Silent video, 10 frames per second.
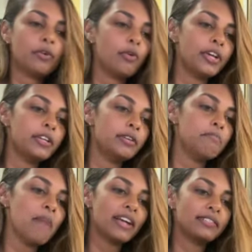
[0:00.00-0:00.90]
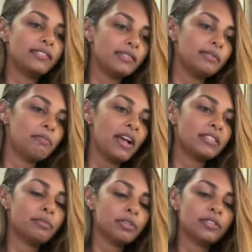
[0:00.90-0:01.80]
Bitcoin
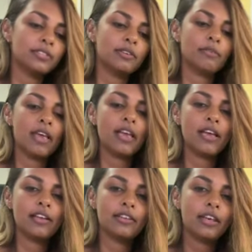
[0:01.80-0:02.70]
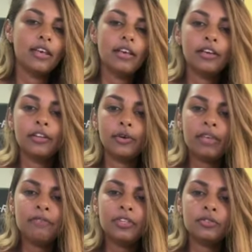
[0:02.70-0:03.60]
maximalism, and
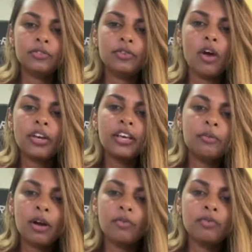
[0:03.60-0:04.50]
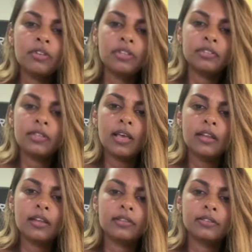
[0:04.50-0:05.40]
even talking about real
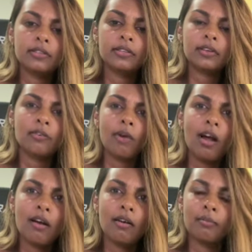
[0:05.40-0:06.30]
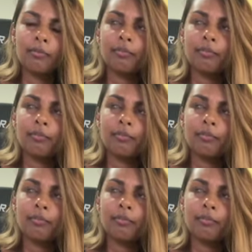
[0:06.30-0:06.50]
estate is haram,